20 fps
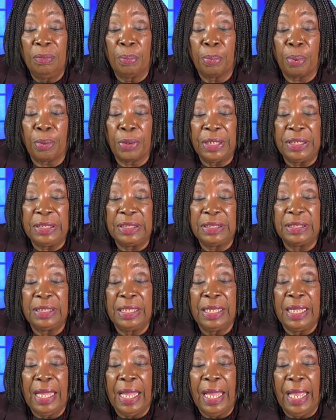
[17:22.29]
priests,
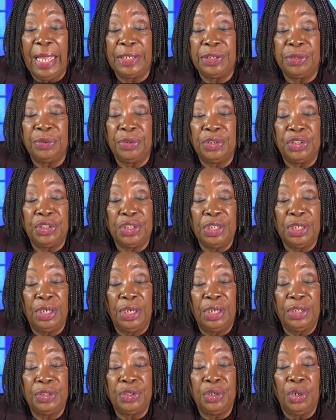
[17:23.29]
and to the
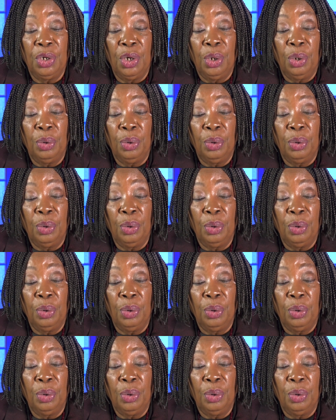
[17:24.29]
judge